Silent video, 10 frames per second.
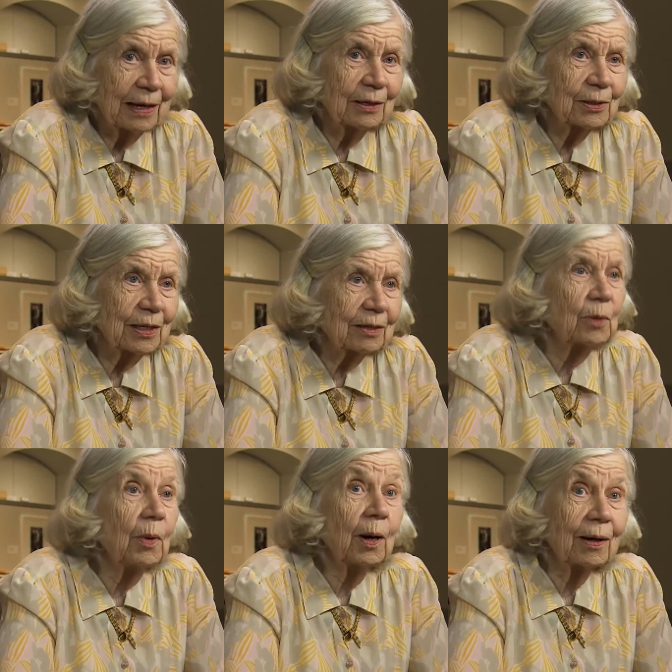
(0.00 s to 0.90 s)
Daniel said,
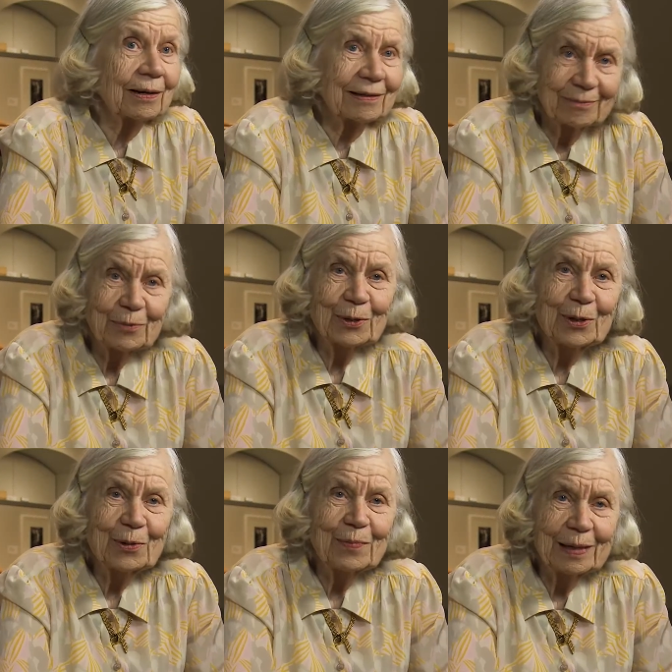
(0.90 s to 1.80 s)
come on, we're
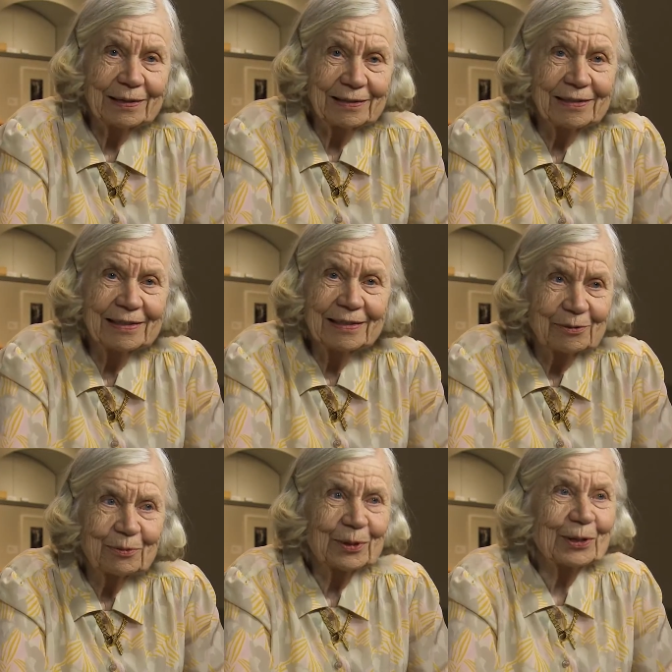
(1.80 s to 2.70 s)
going to meet,
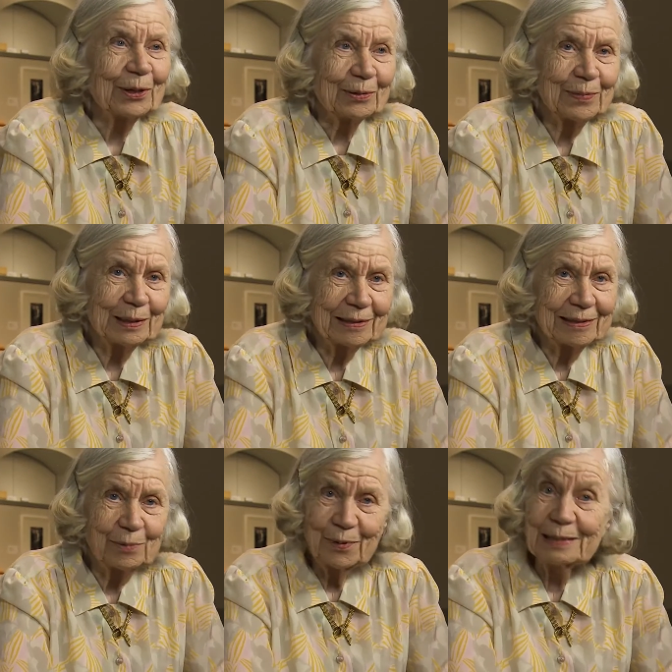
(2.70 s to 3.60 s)
we're going to meet
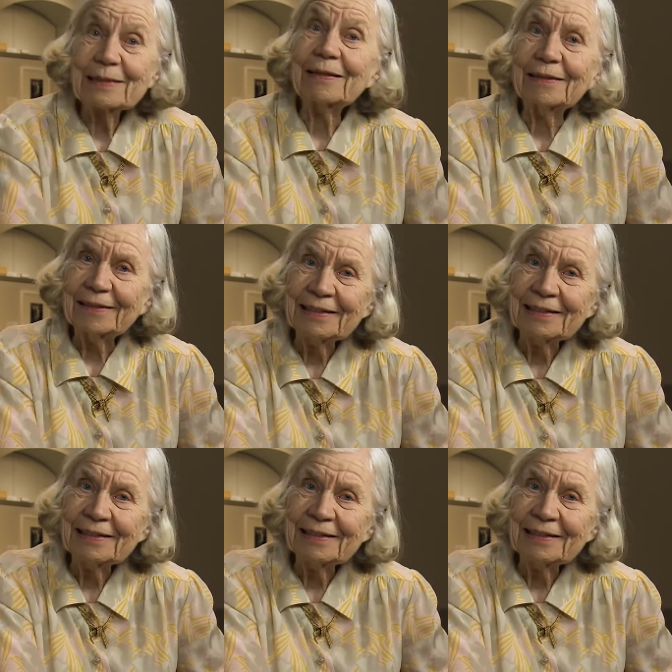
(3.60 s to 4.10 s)
the president.